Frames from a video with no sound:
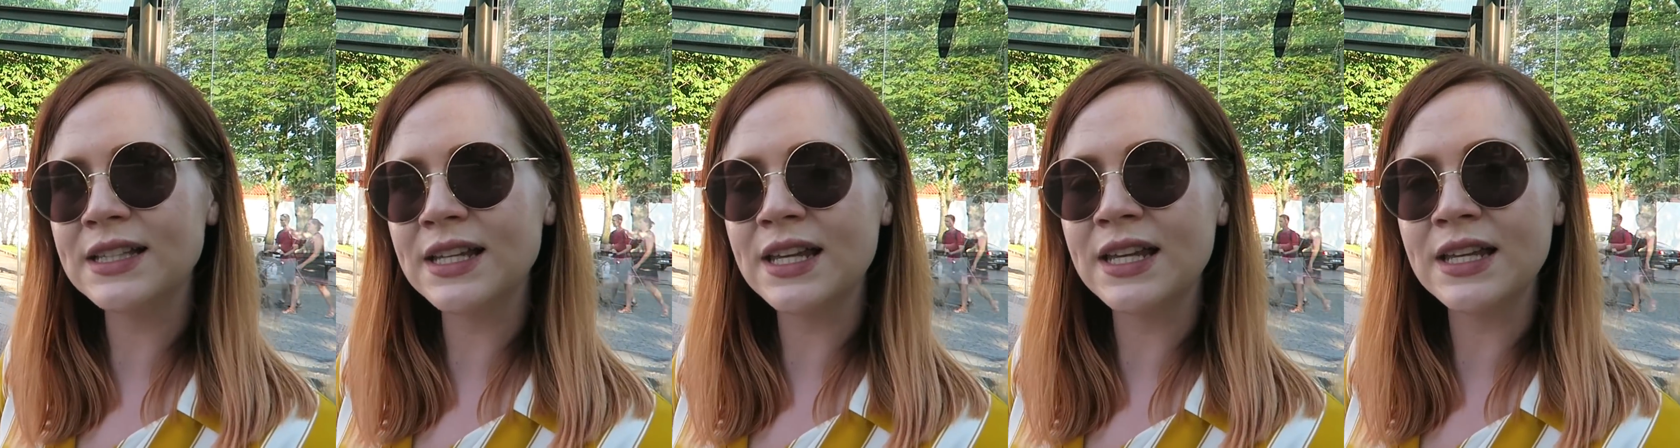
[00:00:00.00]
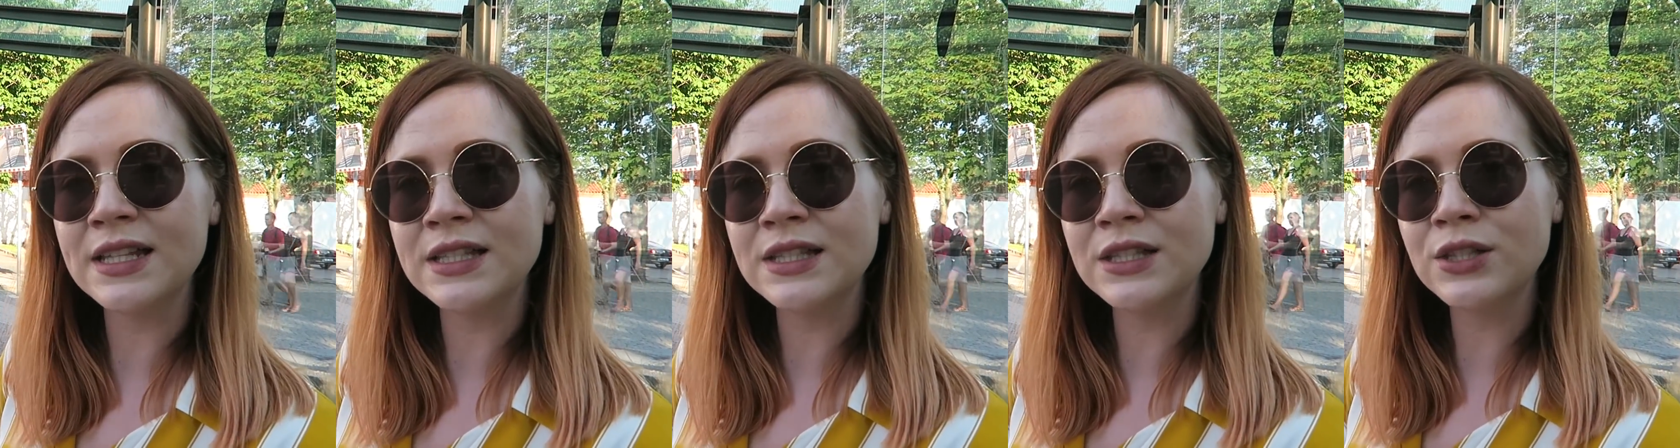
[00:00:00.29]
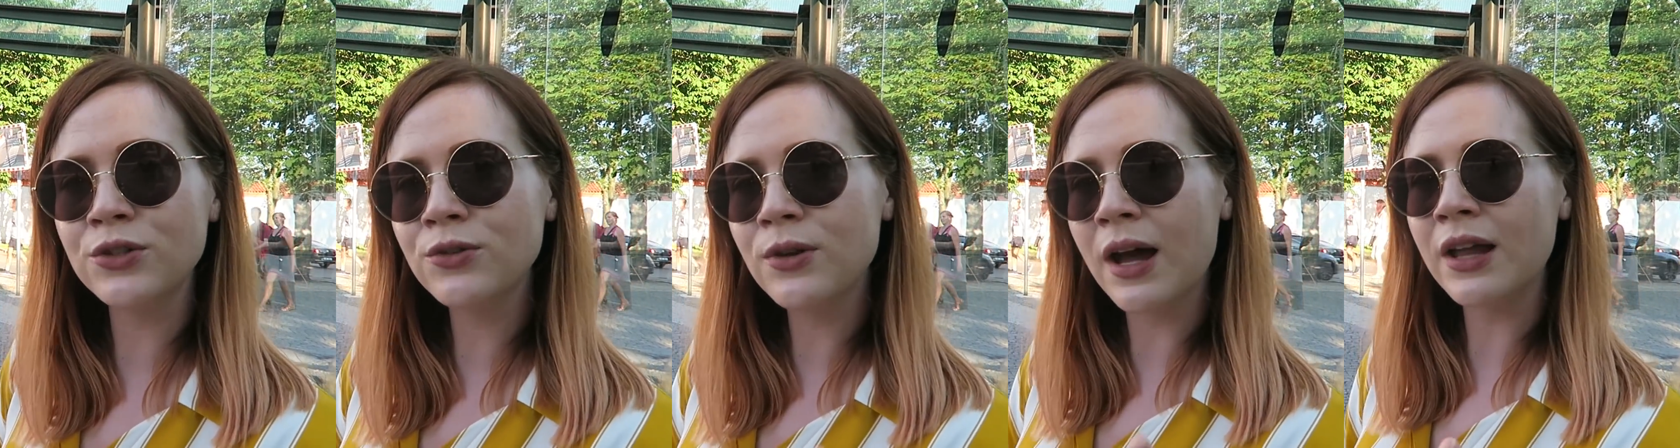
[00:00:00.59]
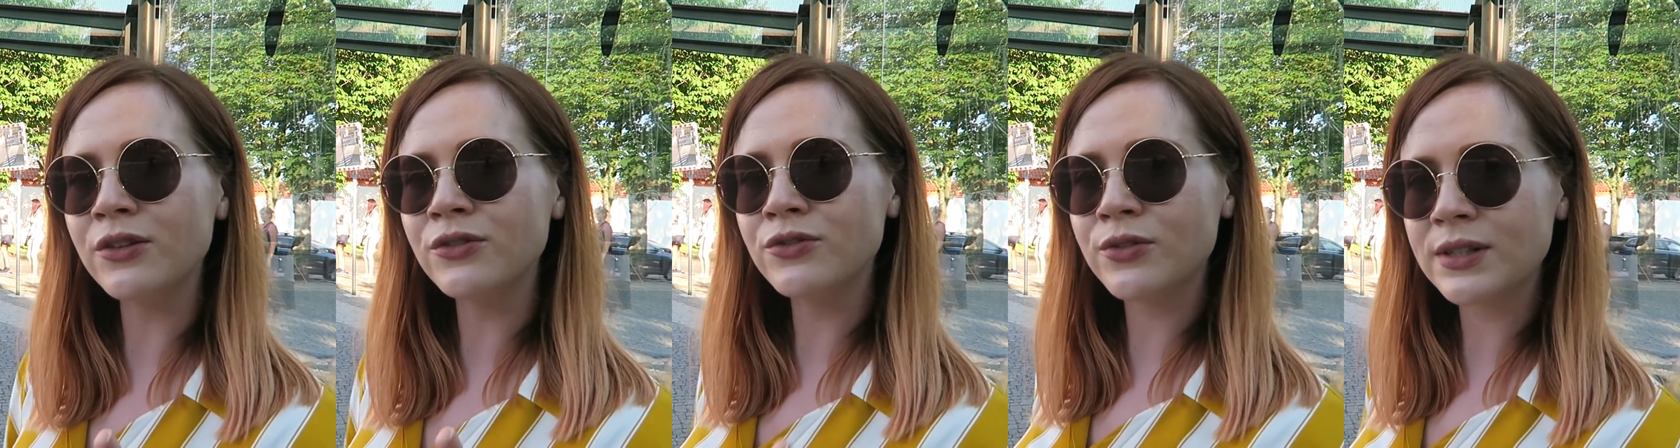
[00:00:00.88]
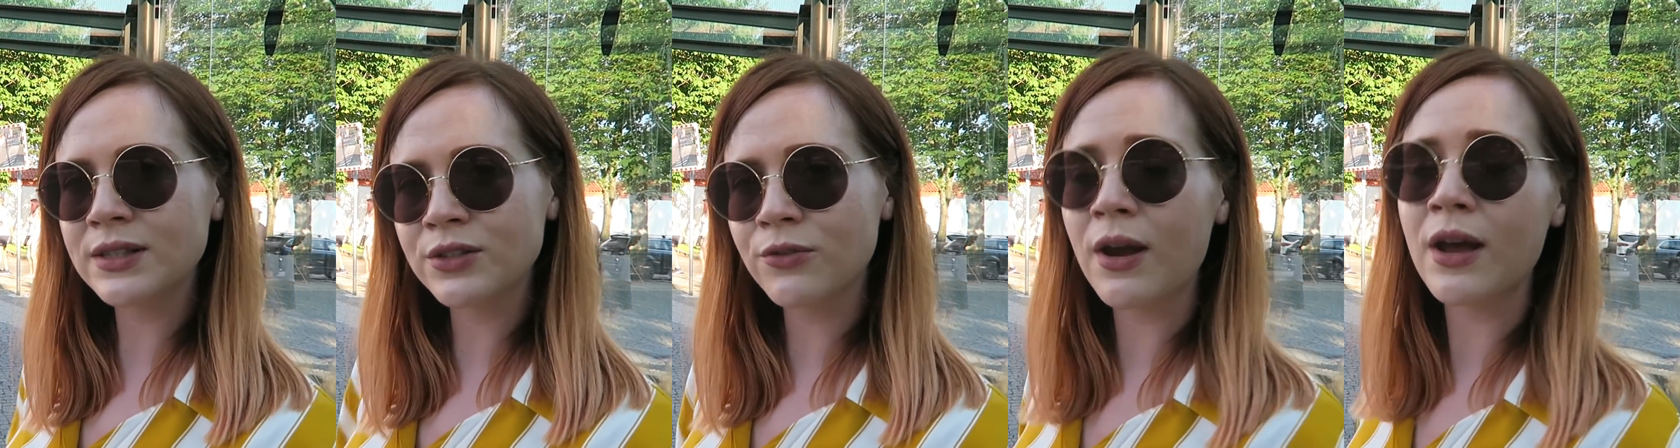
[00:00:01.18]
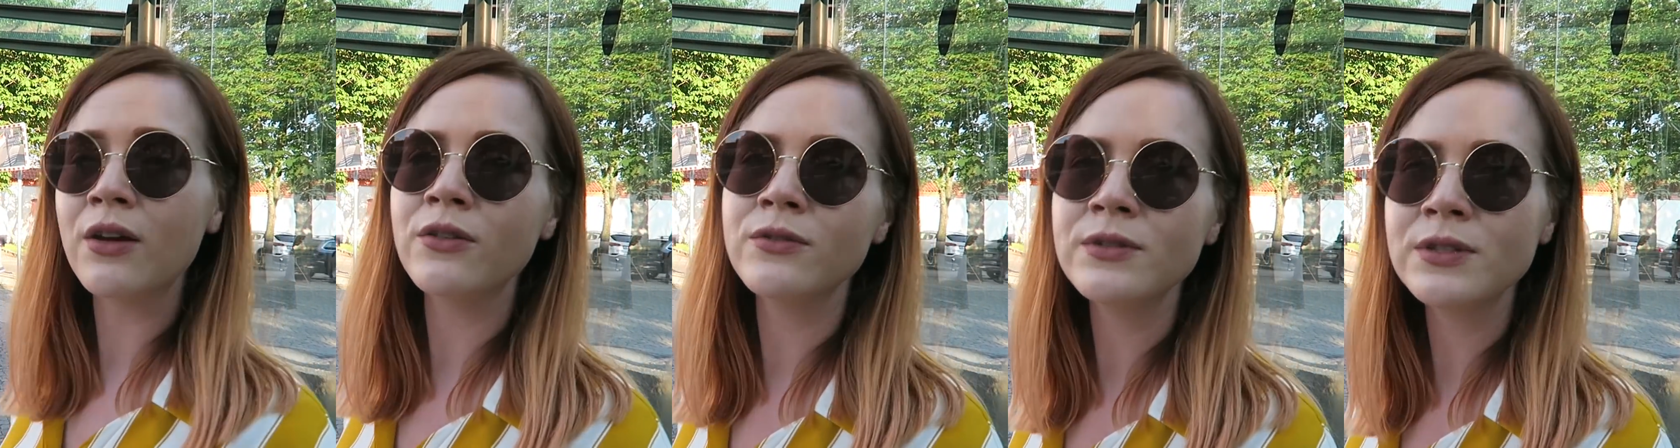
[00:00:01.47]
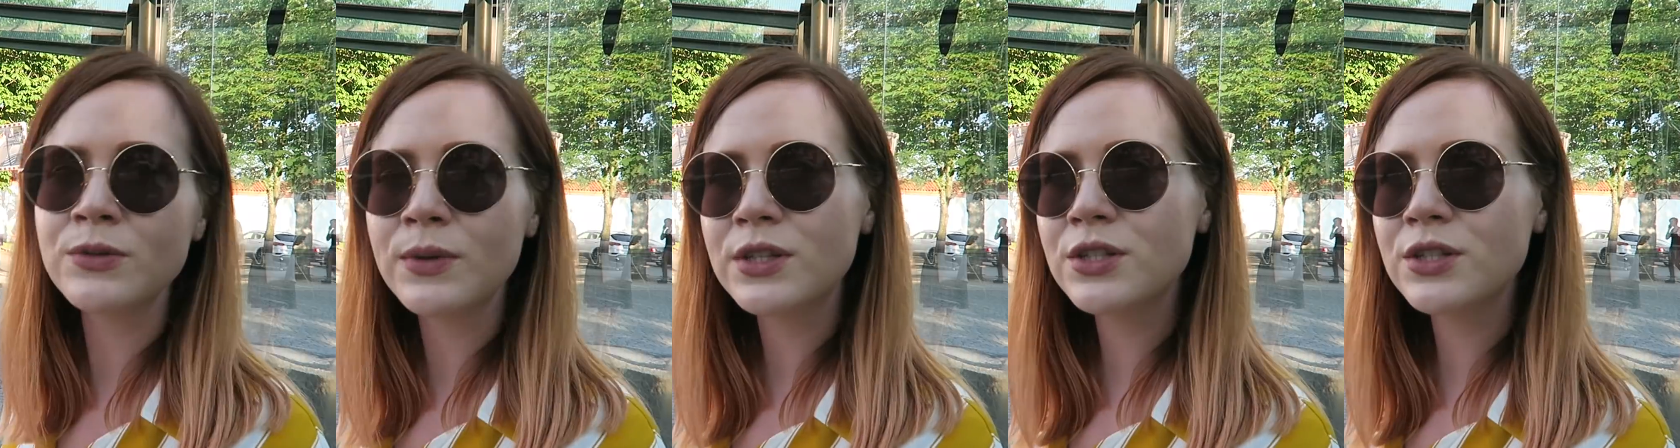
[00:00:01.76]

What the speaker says: is 200 crowns,